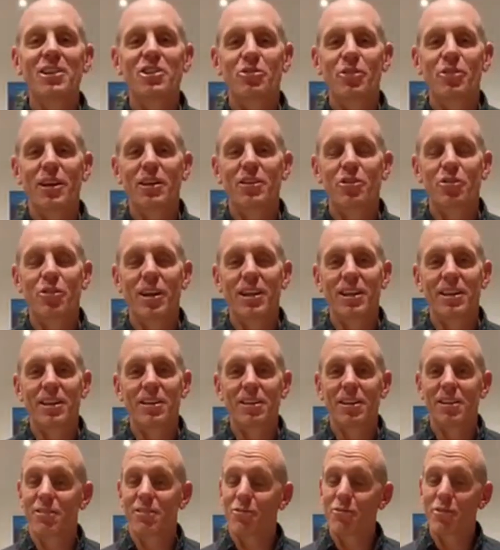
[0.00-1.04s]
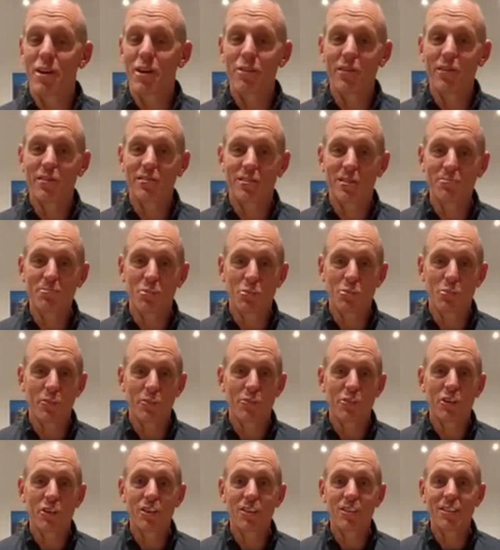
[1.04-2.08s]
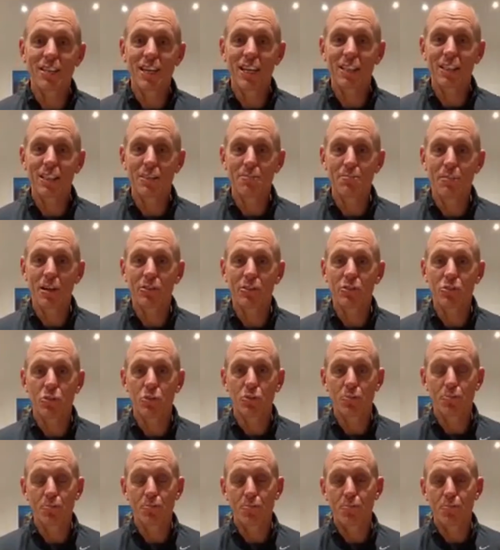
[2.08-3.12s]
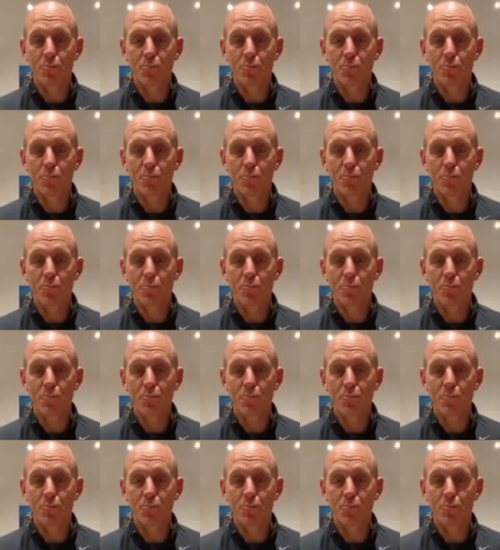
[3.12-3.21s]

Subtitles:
strength training, it's very simple. We've got to take the muscle